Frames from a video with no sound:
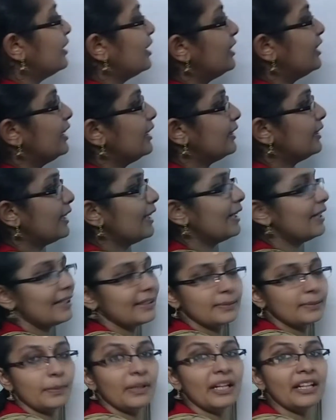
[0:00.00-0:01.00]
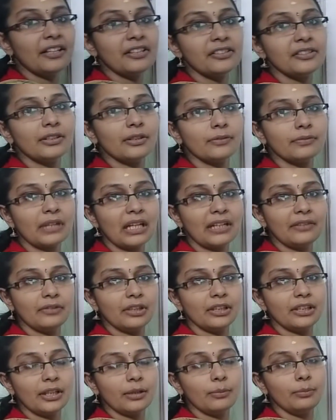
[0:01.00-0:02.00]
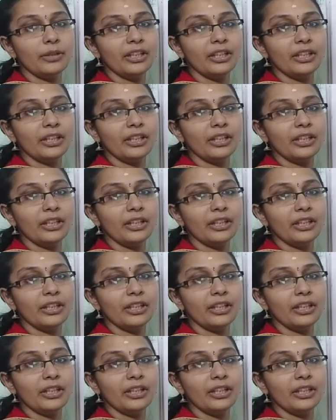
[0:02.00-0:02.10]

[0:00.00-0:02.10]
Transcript: The detailed explanation of converting